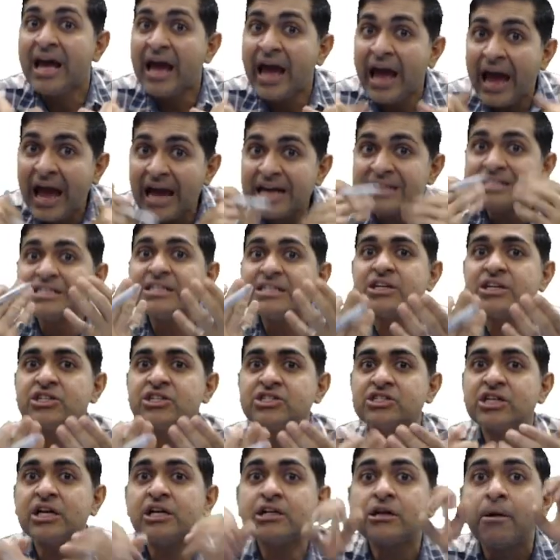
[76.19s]
As a
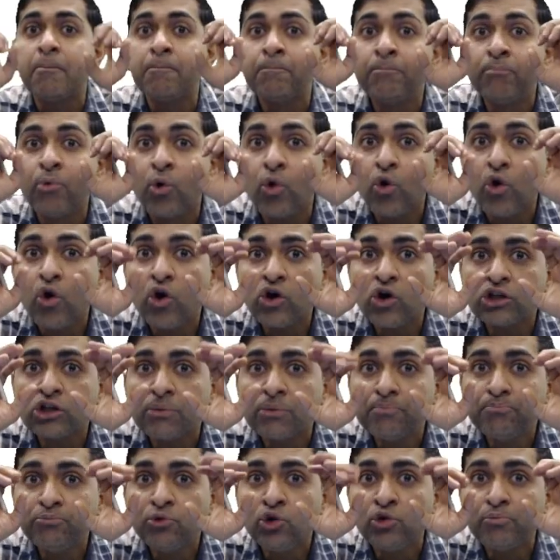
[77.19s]
result,
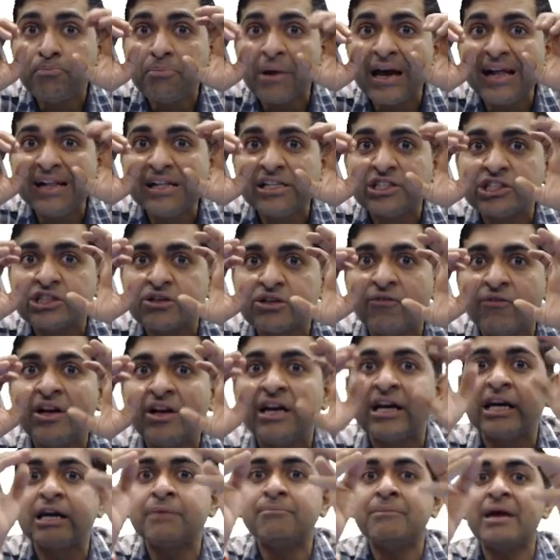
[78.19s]
both pupils
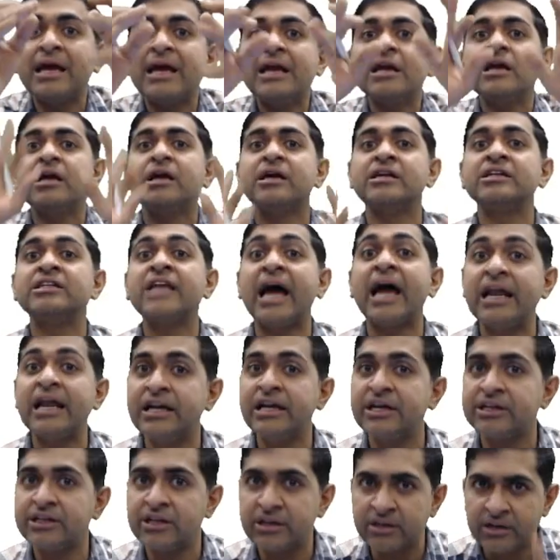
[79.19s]
will remain
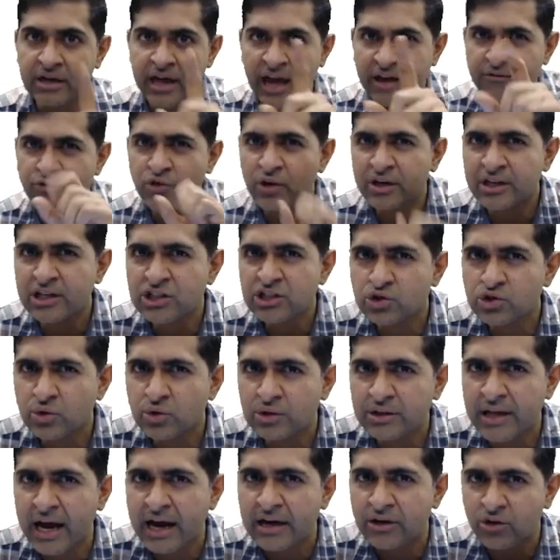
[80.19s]
dilated. Have you
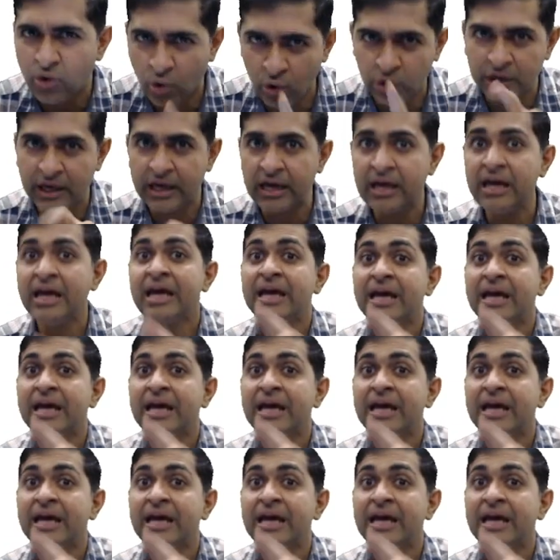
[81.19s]
understood that? Okay,